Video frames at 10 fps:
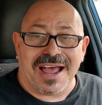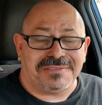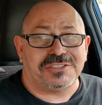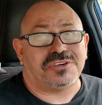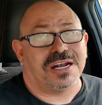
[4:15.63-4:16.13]
I
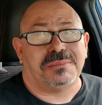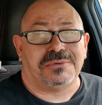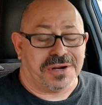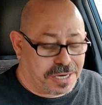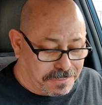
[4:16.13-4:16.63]
haven't tried a
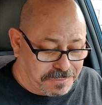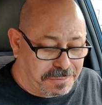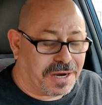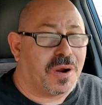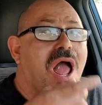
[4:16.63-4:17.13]
burrito
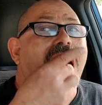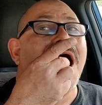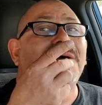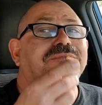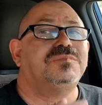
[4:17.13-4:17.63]
from here.
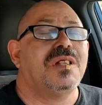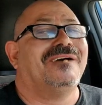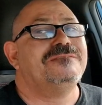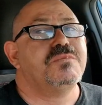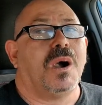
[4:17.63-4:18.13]

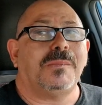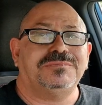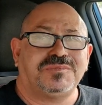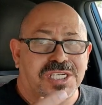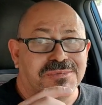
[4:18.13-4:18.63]

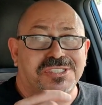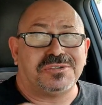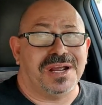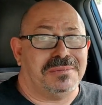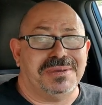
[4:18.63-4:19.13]
Some
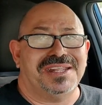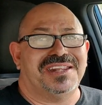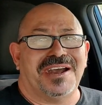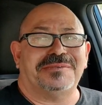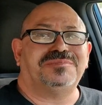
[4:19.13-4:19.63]
stray meat
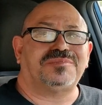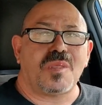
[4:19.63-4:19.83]
there.